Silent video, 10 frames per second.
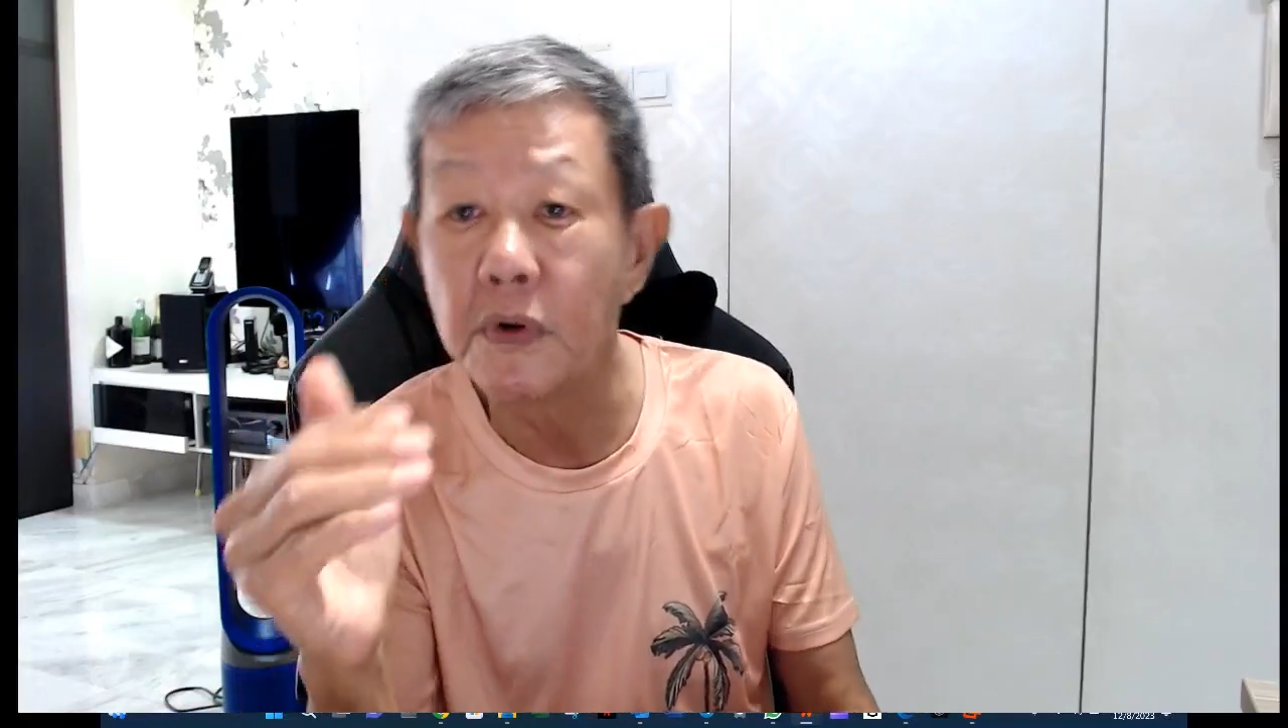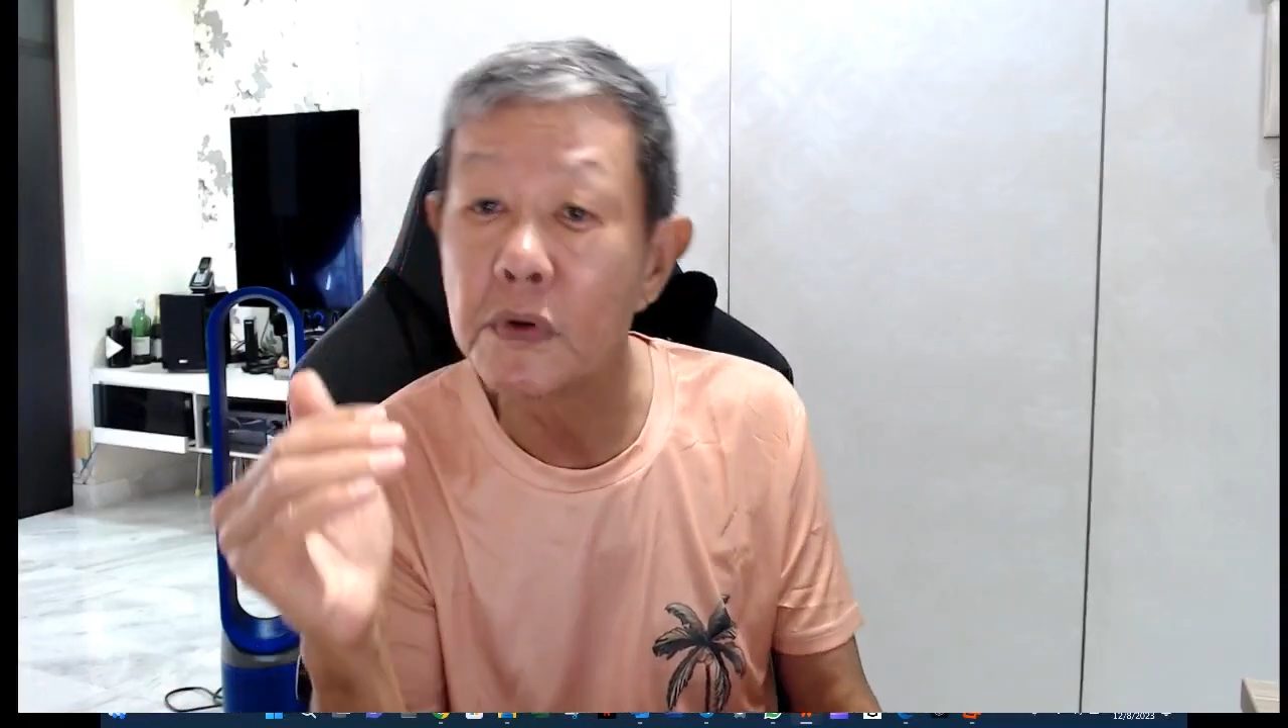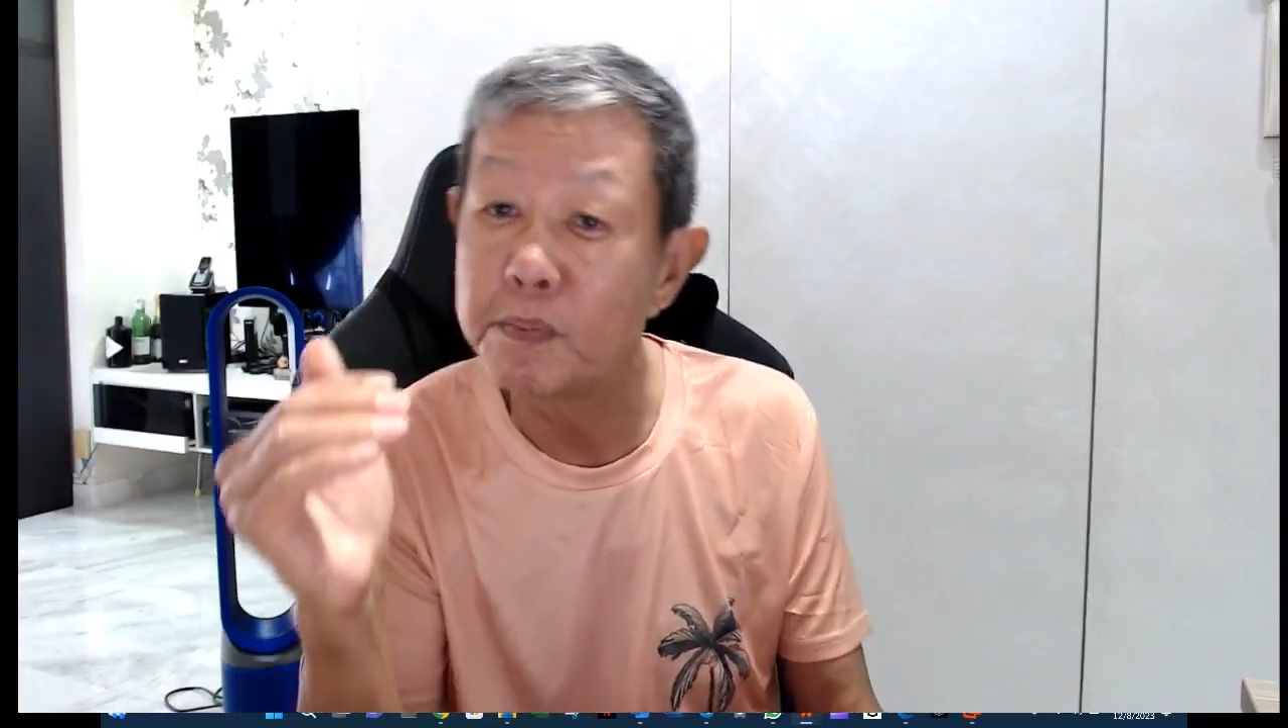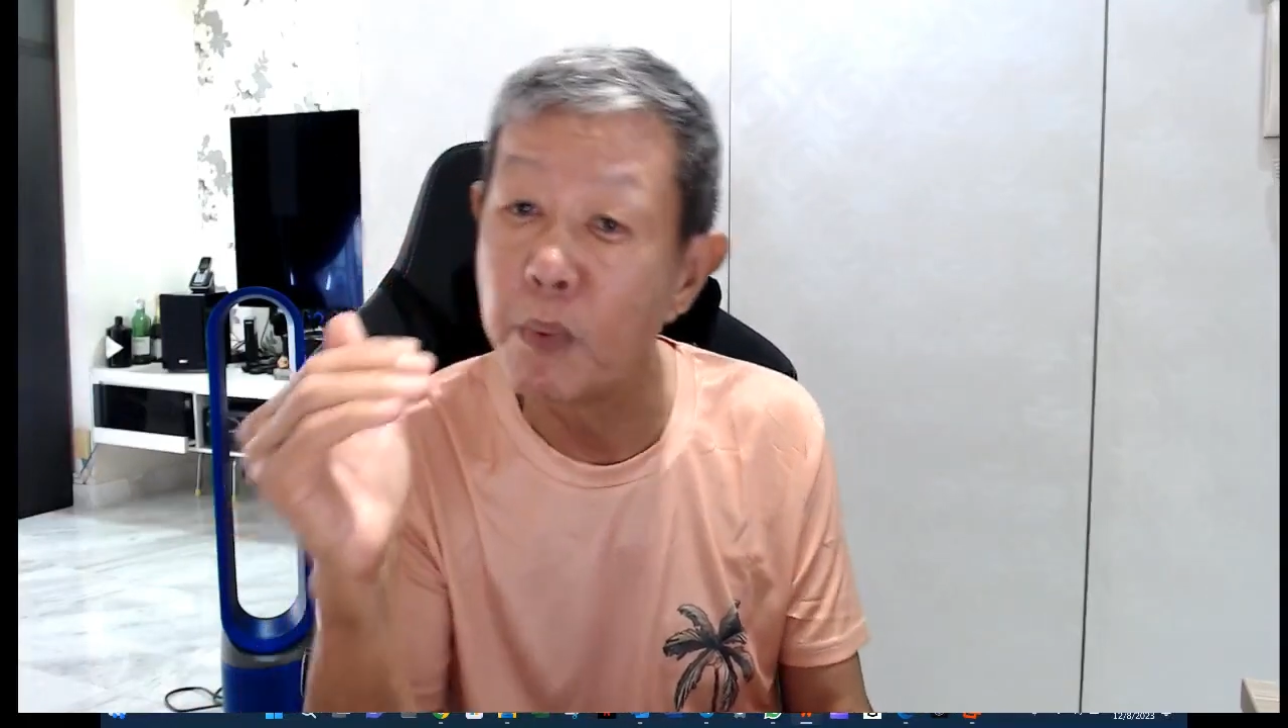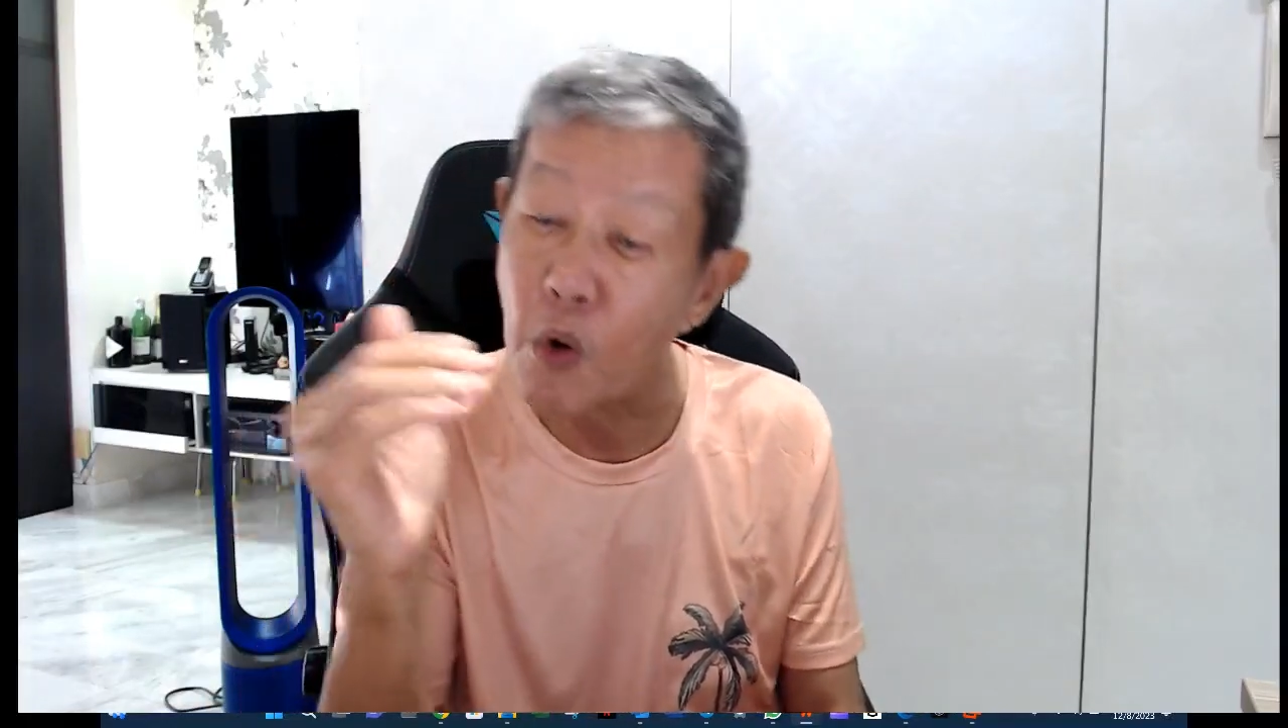
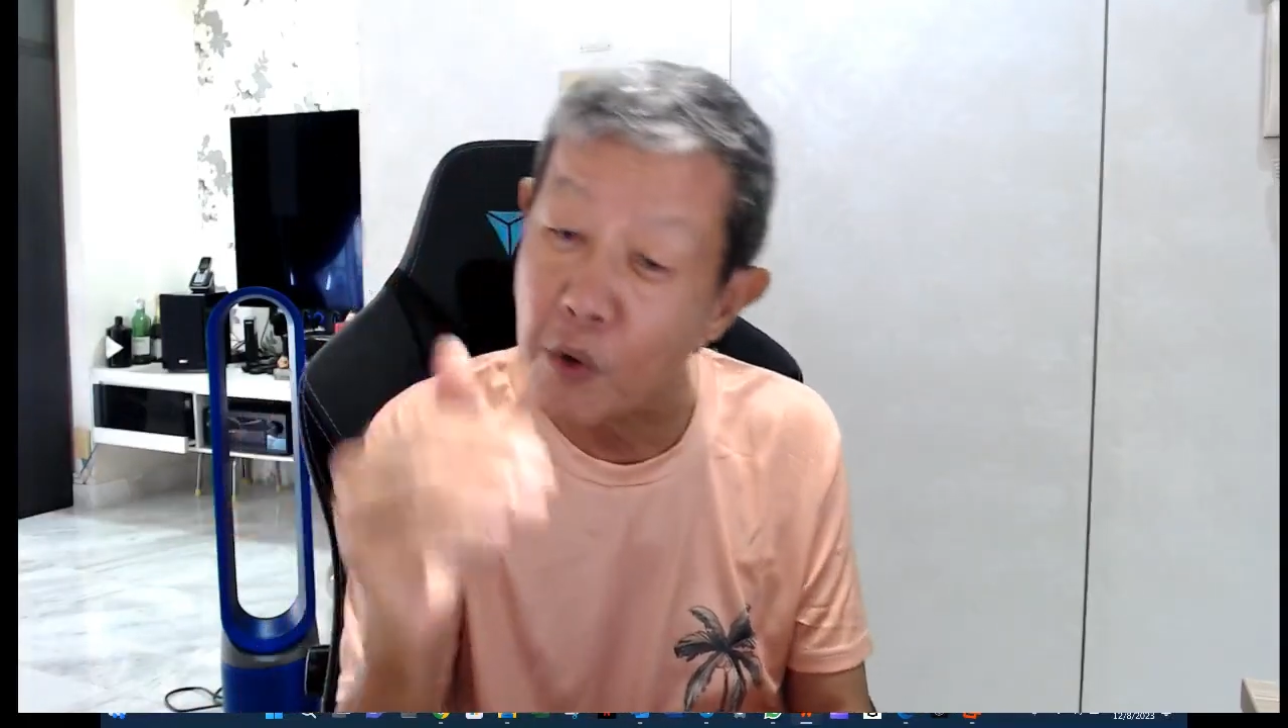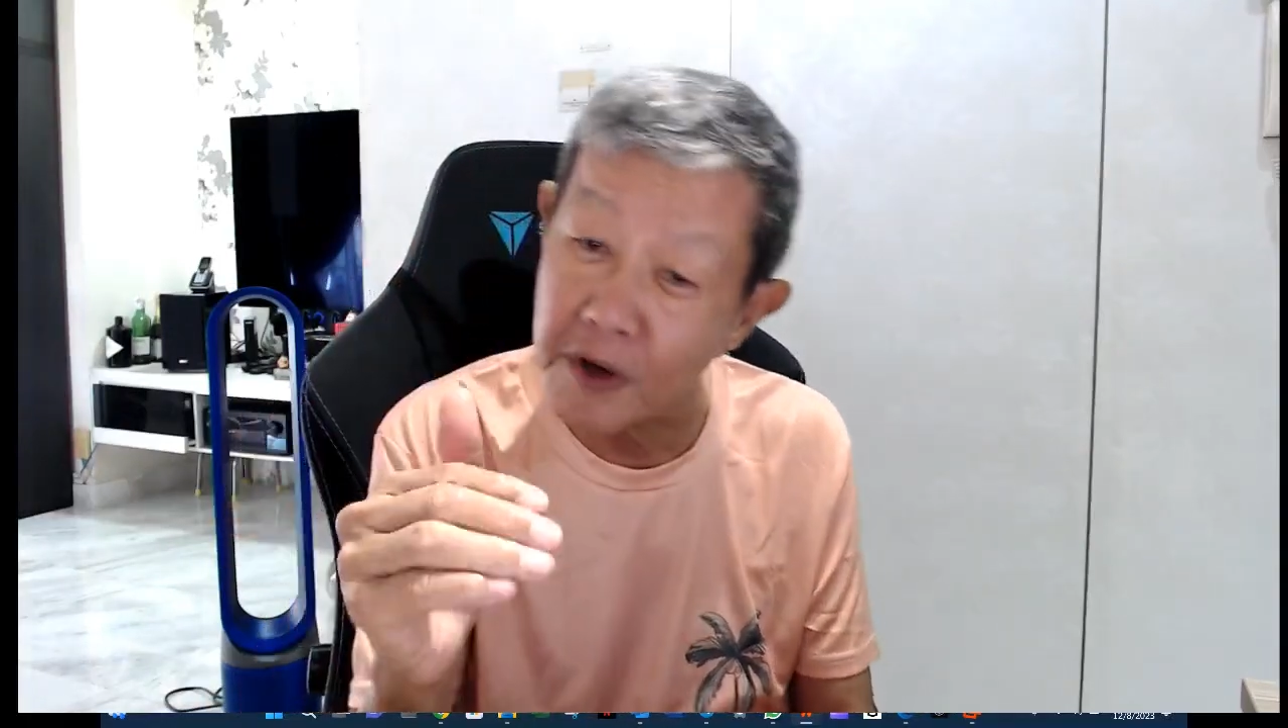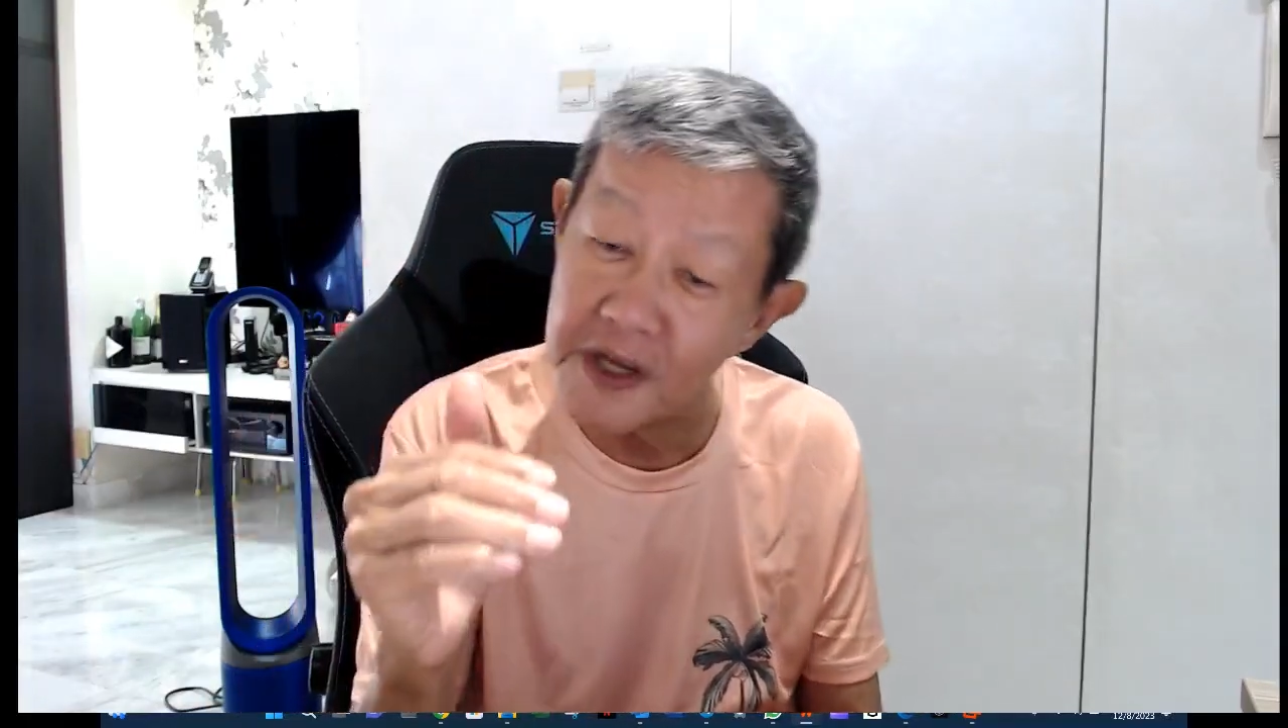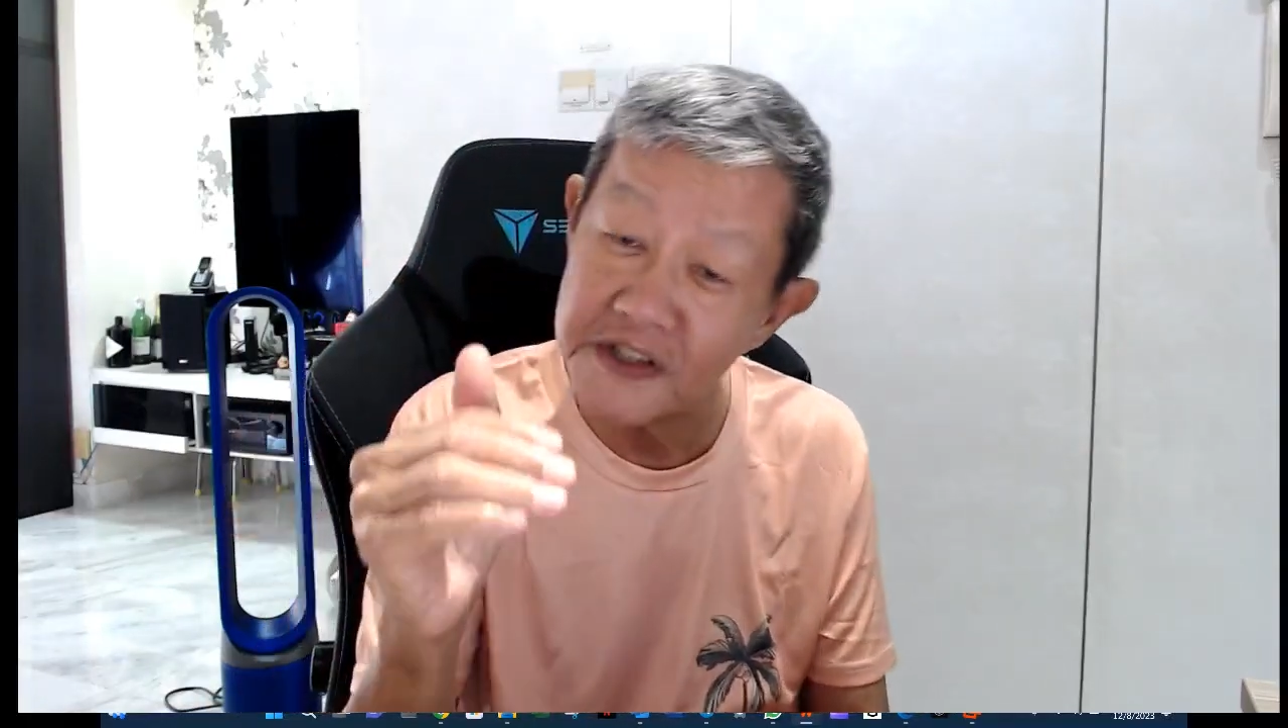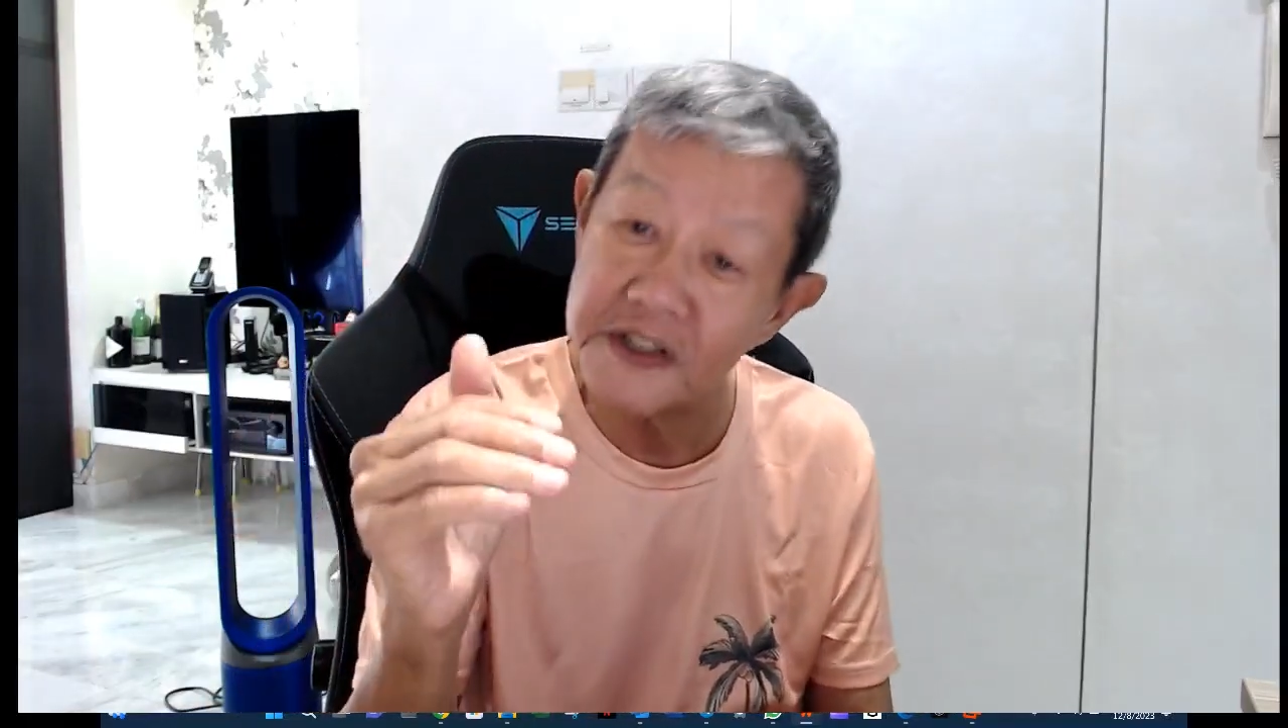
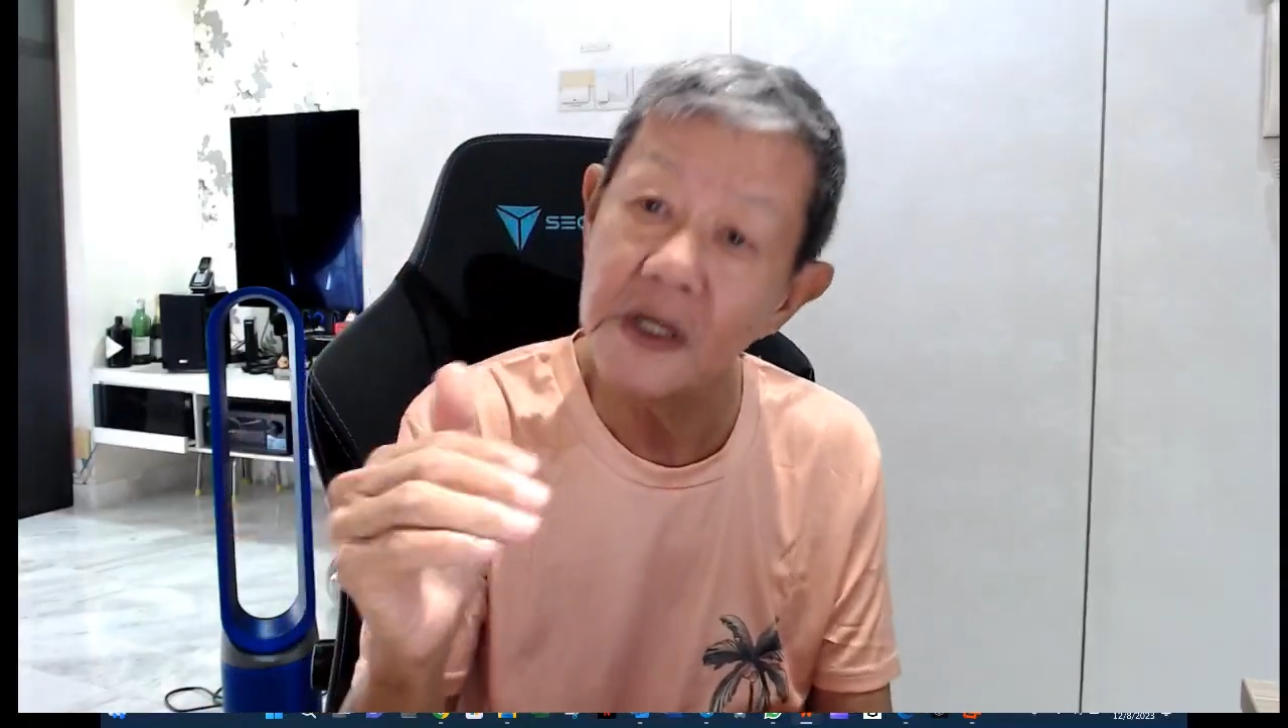progress